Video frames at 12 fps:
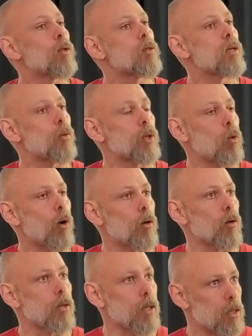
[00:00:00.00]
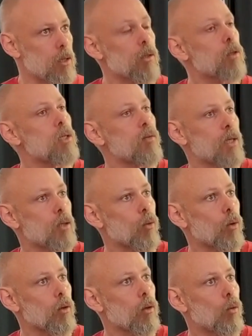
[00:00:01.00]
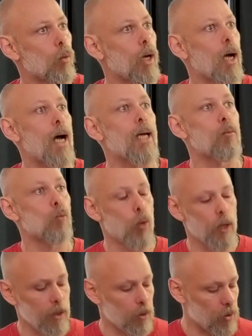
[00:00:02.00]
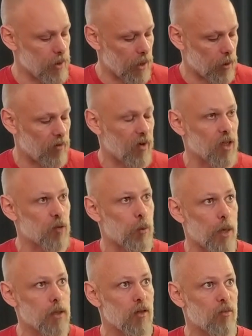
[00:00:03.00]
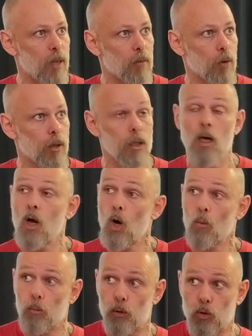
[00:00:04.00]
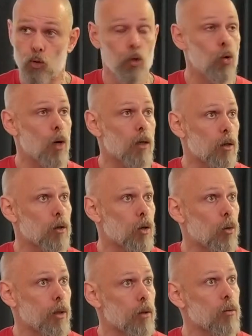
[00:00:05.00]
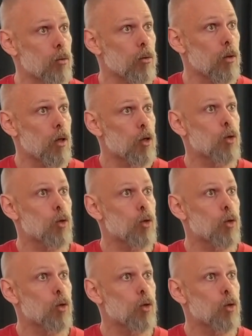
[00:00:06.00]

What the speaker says: What does that require? The executive network, where I am willing to sacrifice parts of my body, but you are not going through.